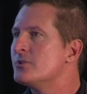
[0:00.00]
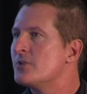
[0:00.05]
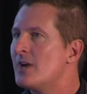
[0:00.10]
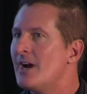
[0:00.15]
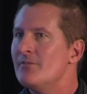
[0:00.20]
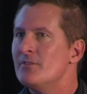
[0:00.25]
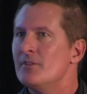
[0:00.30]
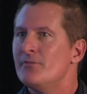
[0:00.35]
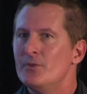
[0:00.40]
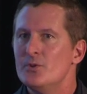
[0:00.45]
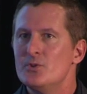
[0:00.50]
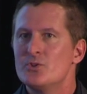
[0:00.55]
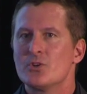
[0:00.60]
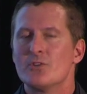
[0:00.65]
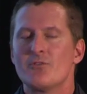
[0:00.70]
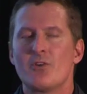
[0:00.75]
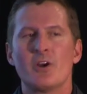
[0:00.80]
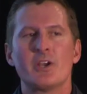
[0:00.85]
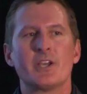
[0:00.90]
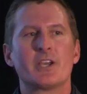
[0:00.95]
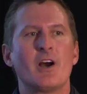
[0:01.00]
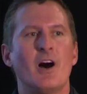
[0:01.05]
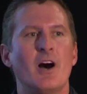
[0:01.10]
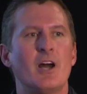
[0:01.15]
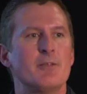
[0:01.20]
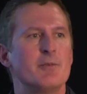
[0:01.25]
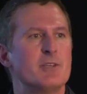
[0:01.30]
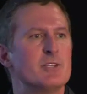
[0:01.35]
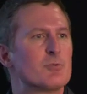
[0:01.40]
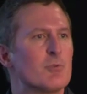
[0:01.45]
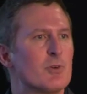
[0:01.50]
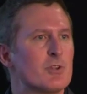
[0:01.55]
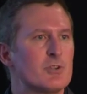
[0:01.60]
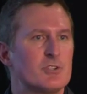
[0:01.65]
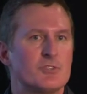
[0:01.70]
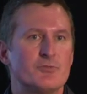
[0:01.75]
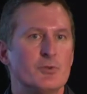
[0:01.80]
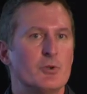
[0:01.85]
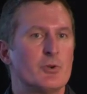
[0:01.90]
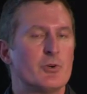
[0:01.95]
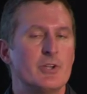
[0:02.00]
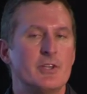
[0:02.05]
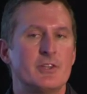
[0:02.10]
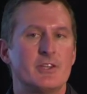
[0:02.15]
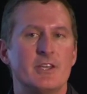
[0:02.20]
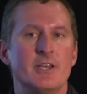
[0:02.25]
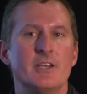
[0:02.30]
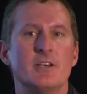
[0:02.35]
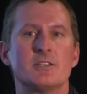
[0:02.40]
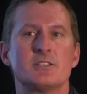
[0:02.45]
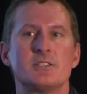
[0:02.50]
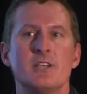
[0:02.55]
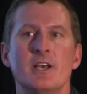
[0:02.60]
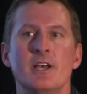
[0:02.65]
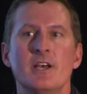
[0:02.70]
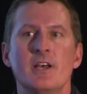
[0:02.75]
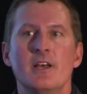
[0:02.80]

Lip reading: driving the future of our economies, whether it's food or anything else,